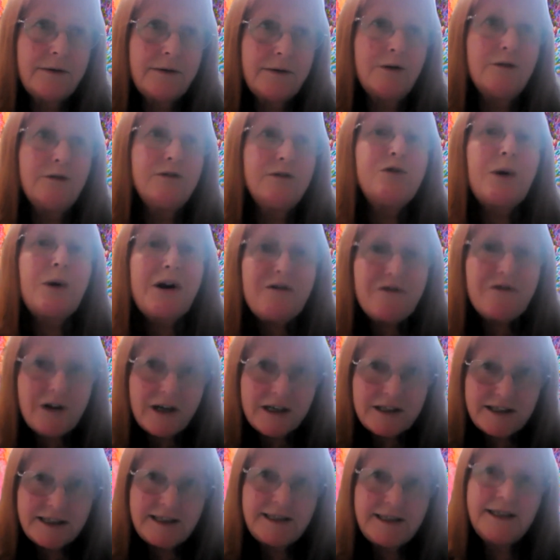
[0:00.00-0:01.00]

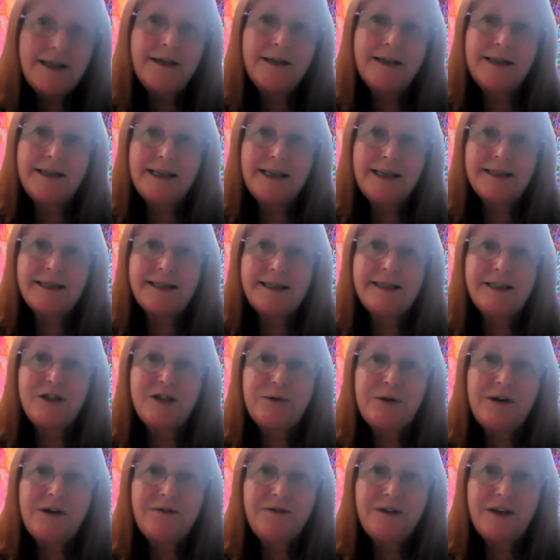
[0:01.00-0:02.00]
$12.99, that's
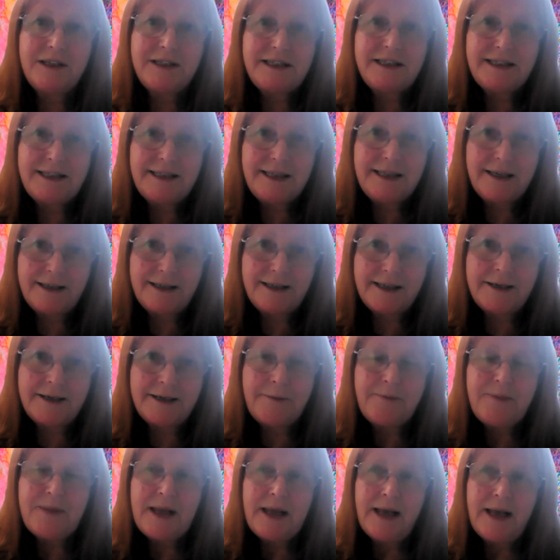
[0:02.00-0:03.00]
it, $12.99,
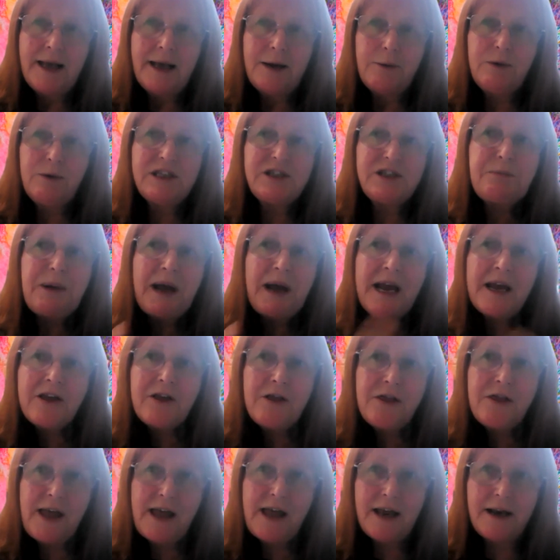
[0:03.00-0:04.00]
which back
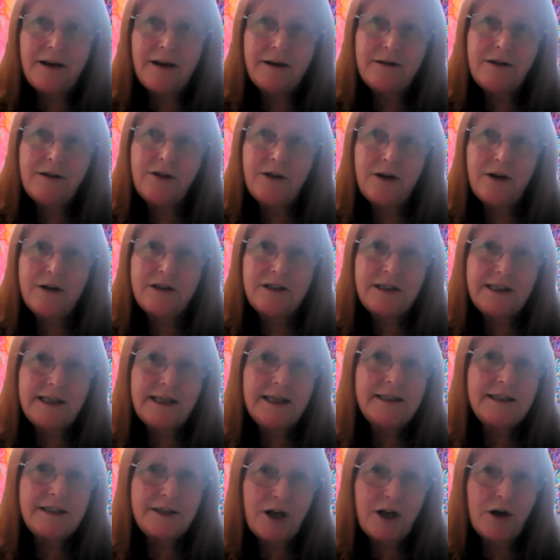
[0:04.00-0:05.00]
then, 30
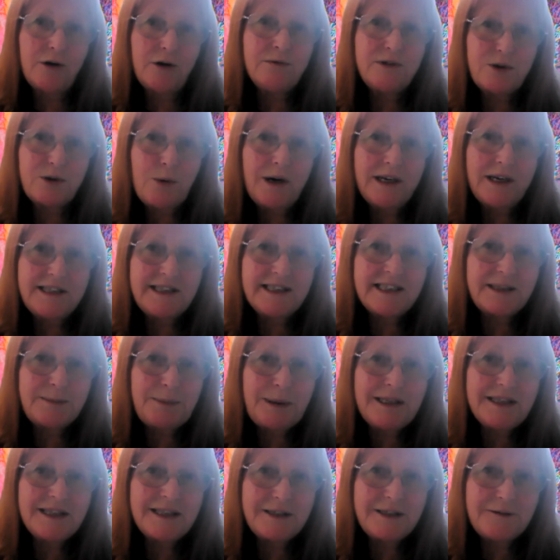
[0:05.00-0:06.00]
years ago, was quite
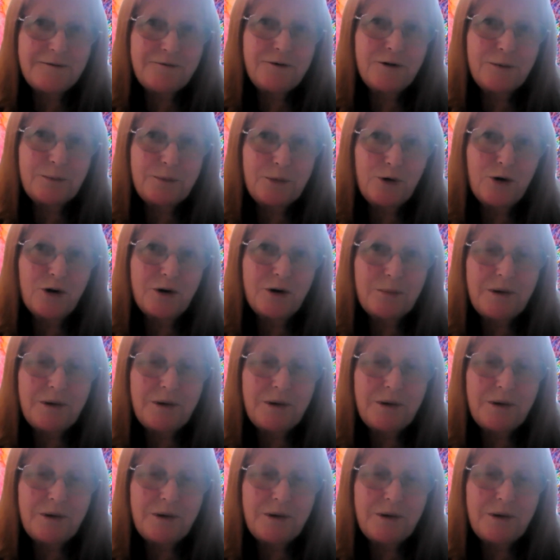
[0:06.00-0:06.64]
expensive for a book,